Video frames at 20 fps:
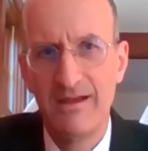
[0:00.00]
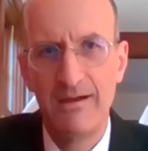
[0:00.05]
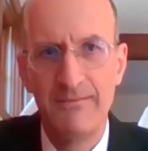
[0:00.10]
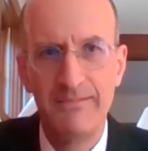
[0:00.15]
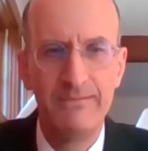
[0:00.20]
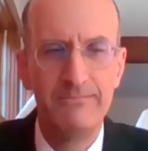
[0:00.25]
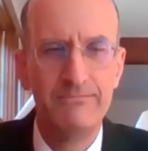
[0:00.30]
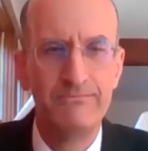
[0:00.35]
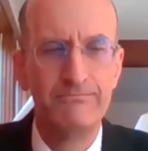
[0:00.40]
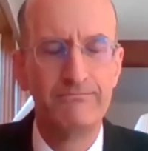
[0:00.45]
I
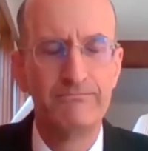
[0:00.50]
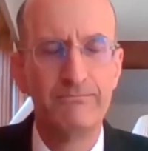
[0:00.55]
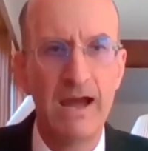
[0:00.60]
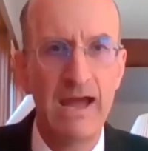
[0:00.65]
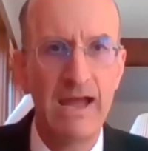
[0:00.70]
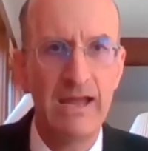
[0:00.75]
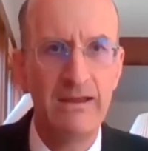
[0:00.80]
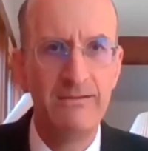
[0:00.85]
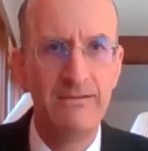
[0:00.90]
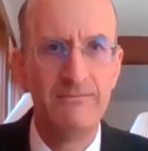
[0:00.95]
mean,
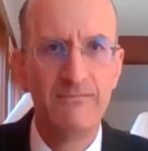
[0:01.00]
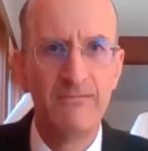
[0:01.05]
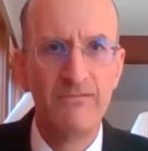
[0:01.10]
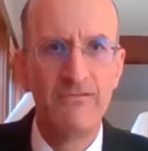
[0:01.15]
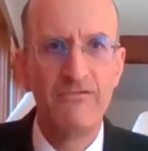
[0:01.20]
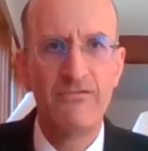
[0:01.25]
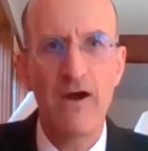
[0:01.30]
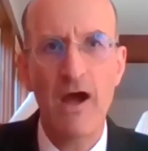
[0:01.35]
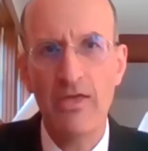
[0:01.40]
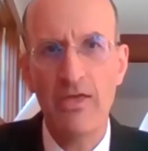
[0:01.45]
my
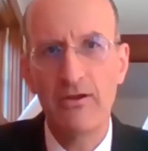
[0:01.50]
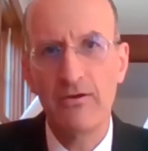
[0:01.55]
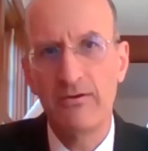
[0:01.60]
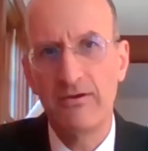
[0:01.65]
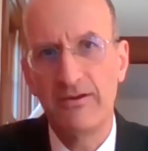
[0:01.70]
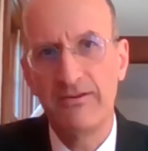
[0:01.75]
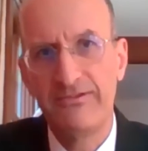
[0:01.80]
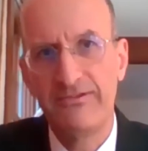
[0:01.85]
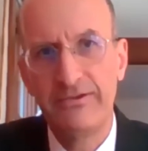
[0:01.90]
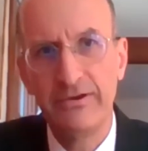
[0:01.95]
father
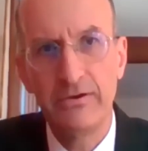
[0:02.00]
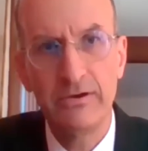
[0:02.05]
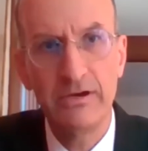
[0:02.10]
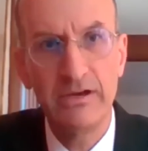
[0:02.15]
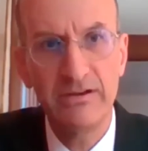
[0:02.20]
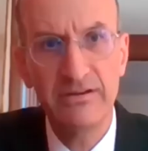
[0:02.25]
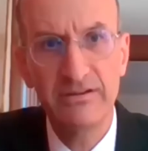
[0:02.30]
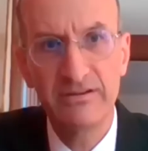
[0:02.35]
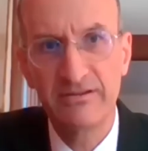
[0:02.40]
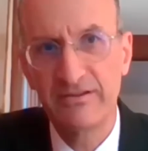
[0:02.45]
is
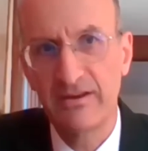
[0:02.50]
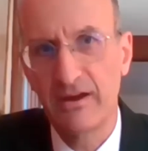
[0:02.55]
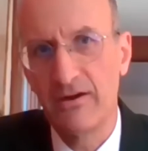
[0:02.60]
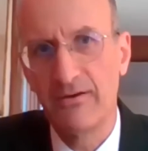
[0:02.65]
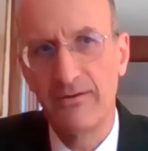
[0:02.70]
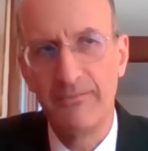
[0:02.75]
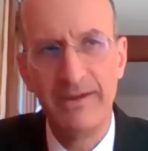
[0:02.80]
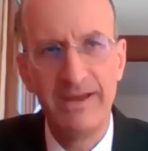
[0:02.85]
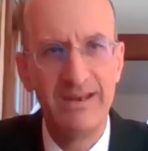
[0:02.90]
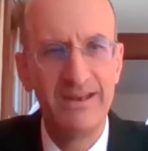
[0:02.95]
Jewish,
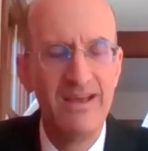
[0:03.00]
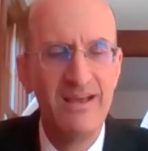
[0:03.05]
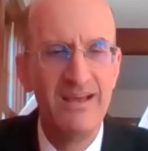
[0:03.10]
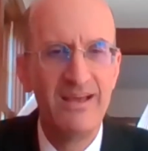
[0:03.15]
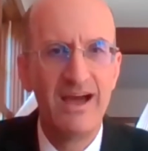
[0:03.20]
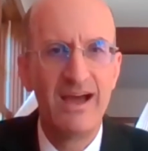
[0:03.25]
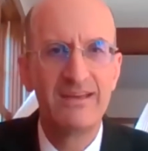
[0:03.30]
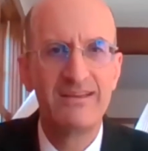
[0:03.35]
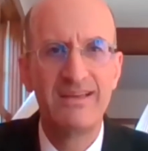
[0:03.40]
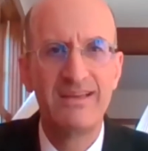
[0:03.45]
so I mean,
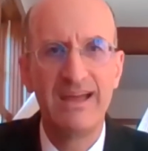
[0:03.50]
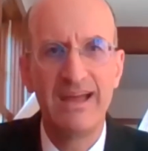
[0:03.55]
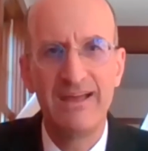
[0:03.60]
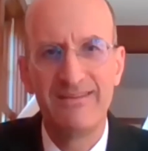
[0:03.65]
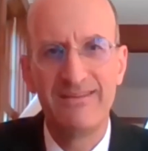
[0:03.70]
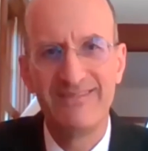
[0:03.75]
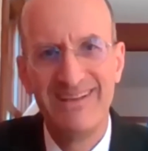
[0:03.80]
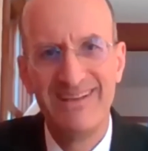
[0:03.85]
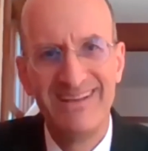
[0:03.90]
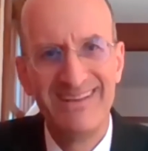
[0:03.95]
I
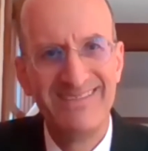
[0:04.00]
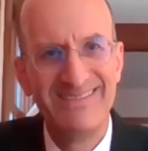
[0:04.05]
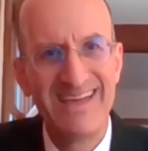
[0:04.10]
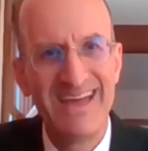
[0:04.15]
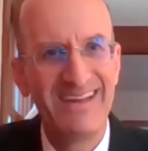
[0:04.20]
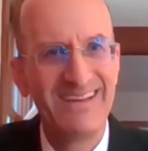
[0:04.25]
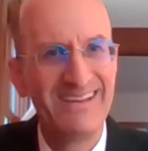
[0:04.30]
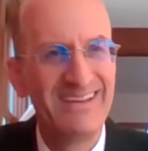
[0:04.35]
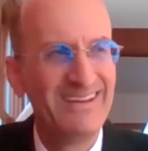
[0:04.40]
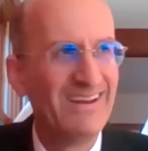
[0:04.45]
can't
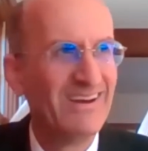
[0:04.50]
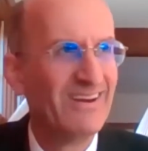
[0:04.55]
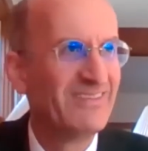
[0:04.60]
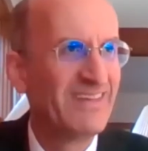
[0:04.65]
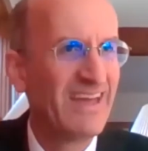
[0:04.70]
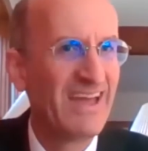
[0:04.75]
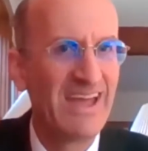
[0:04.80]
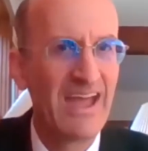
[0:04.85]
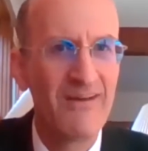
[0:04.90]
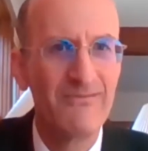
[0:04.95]
take
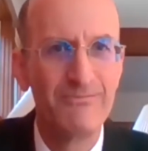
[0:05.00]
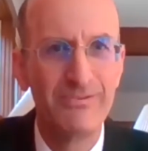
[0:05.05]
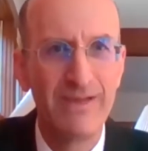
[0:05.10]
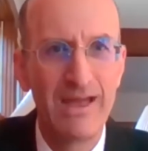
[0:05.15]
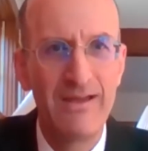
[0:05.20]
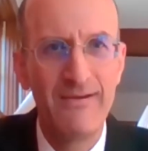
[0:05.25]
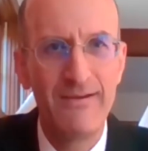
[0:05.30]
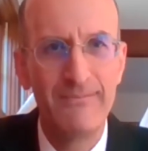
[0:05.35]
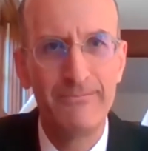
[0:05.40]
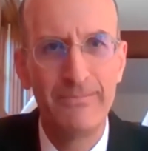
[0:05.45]
say
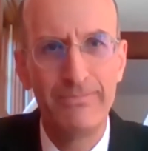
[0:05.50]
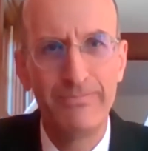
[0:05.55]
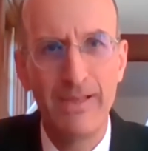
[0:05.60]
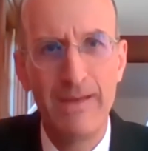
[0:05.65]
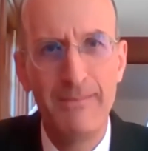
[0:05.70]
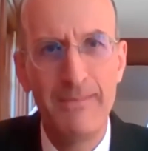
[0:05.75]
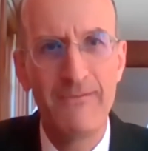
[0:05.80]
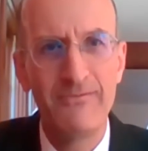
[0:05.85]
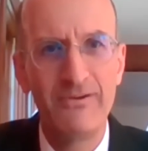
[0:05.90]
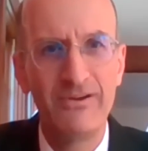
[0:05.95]

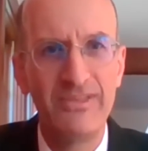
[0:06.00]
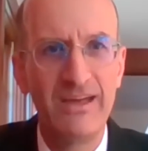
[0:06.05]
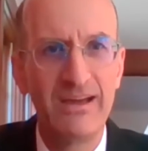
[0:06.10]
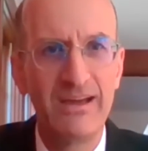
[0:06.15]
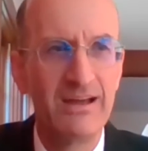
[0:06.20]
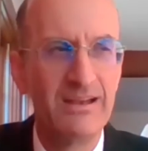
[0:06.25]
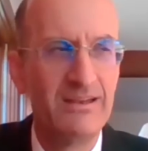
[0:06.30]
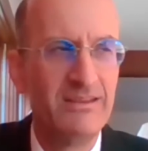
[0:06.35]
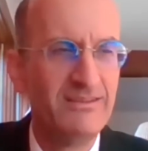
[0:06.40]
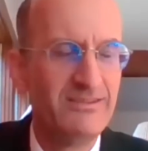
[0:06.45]
blame
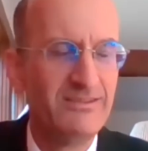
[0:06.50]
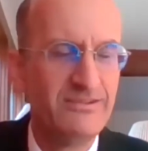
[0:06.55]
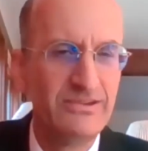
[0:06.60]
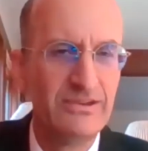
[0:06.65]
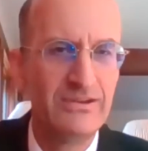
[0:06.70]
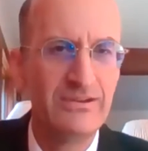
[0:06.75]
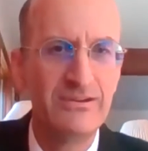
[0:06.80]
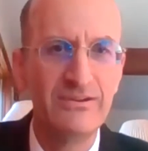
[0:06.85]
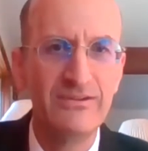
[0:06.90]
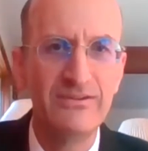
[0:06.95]
everything on
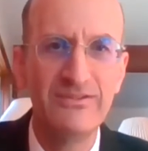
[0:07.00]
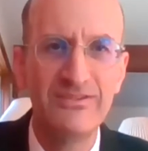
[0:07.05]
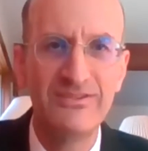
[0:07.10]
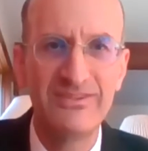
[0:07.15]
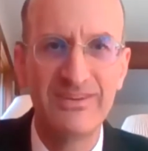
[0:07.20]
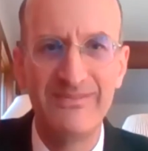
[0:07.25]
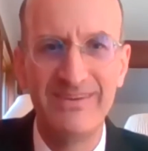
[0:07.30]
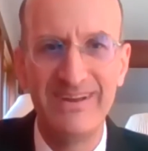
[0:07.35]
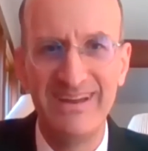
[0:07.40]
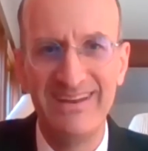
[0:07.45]

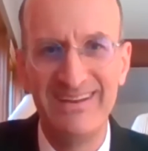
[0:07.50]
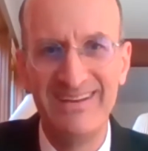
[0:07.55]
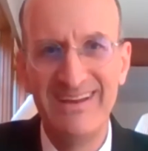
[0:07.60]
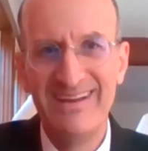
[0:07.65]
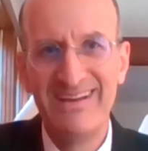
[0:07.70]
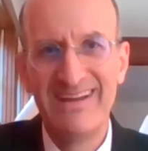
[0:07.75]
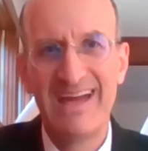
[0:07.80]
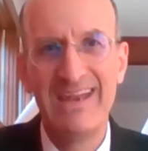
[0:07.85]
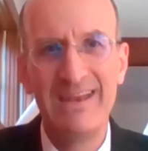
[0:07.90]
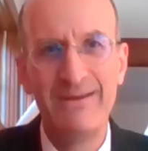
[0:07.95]
Jews. I mean,
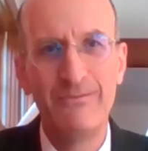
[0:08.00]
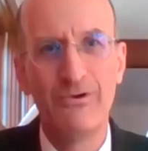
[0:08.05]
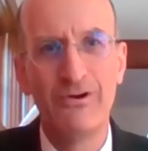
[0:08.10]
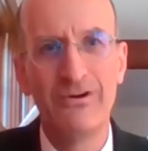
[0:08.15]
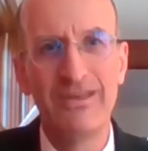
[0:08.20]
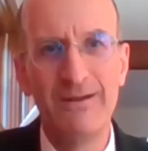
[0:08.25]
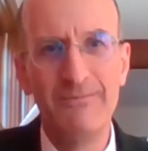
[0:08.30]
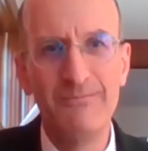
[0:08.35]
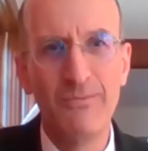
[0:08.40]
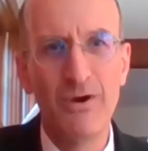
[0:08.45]
any
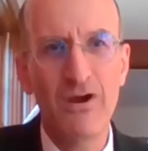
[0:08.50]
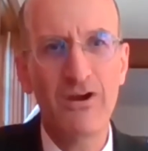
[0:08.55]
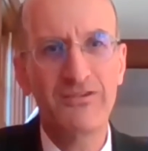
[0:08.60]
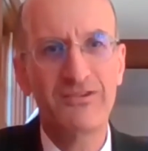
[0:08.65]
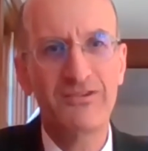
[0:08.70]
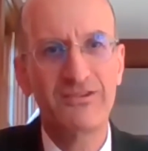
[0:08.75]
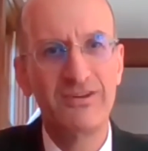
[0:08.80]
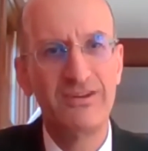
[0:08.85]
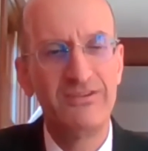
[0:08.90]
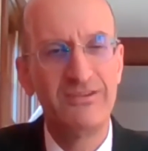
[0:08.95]
more than
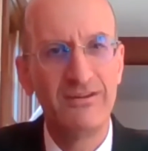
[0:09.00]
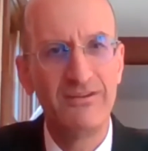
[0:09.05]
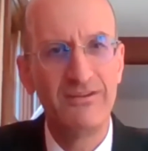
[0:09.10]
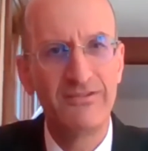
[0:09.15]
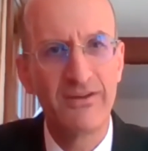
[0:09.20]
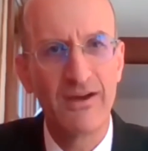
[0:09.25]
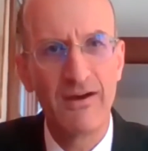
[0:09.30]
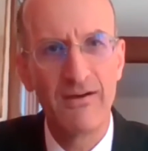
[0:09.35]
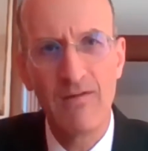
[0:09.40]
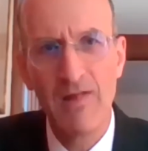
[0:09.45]
Marx could do
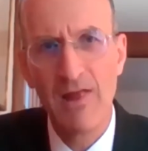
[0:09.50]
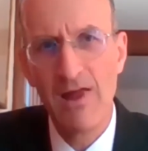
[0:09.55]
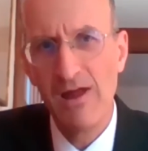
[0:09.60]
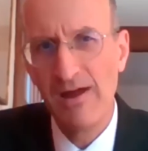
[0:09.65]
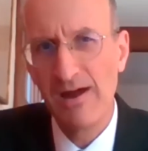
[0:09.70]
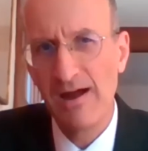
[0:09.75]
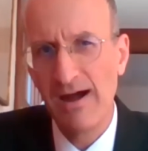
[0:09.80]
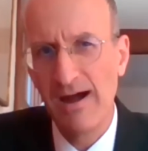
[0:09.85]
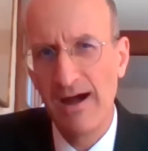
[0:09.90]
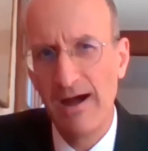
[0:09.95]
so.
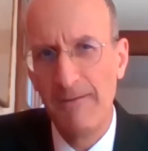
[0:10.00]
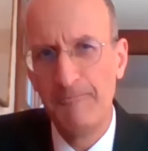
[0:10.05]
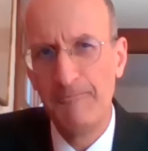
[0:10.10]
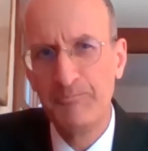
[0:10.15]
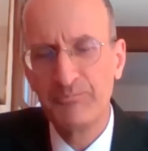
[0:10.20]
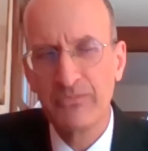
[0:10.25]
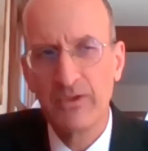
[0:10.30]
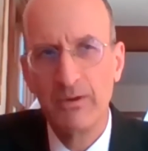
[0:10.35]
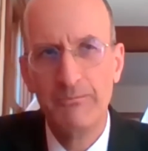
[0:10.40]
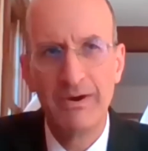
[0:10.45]

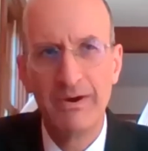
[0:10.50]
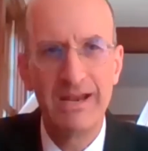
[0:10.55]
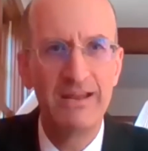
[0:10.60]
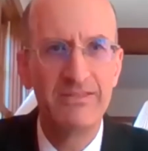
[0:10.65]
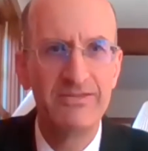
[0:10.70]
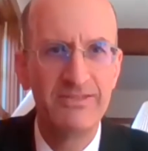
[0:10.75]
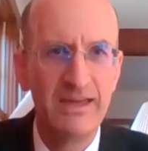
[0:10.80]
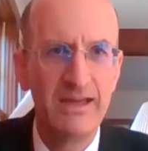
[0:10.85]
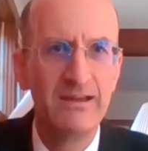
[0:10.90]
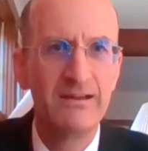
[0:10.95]
But
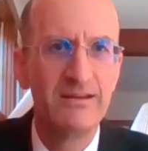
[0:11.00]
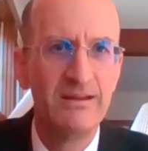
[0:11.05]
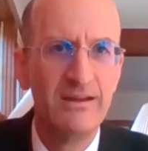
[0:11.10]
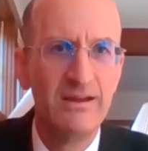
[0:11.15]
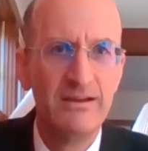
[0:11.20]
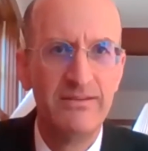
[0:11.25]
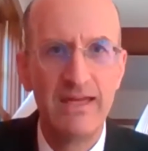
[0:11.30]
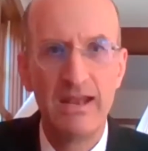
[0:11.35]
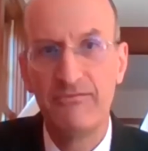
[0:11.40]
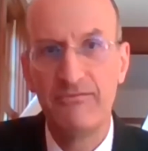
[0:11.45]
I think
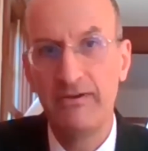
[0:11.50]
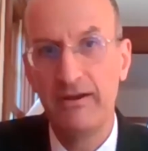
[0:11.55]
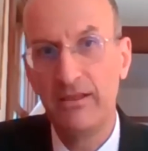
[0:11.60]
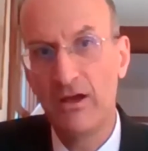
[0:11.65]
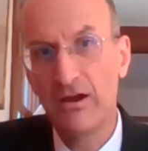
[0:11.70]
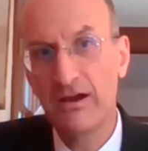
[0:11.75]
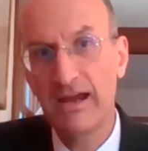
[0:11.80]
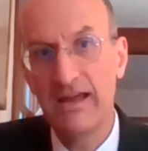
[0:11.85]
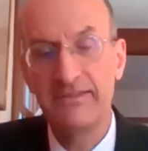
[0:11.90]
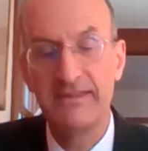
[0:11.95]
that if we
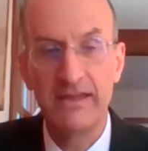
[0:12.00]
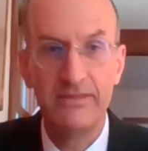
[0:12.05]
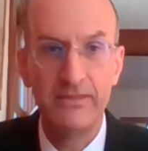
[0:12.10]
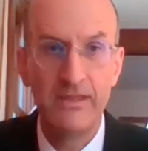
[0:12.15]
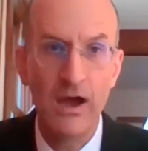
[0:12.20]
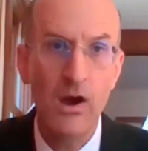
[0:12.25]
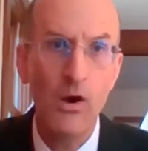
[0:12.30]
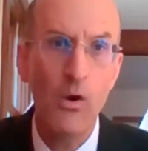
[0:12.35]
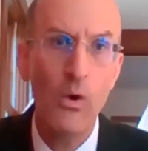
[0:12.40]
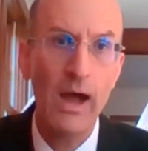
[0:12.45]
look at the
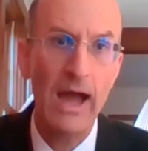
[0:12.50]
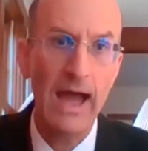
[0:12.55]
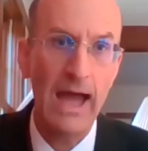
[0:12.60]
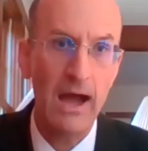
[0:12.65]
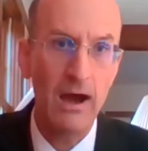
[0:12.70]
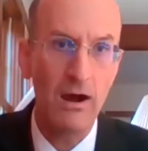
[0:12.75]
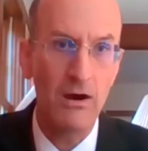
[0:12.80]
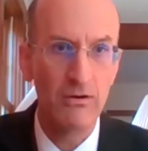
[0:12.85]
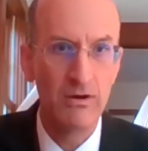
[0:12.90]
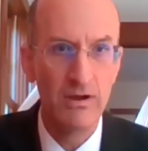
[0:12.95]

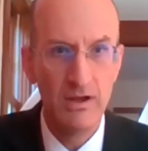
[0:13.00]
know-how